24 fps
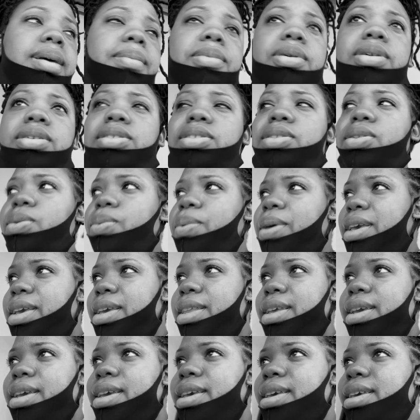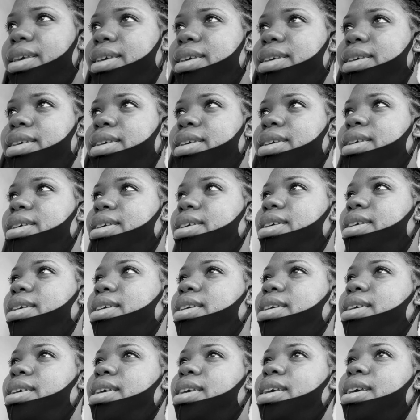I'm also waiting
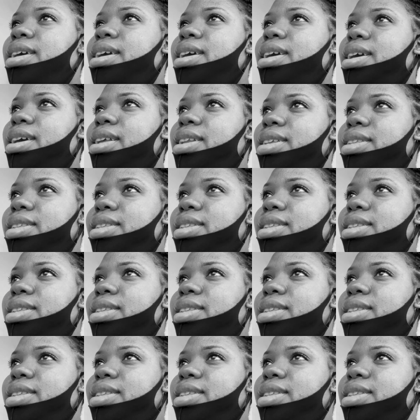and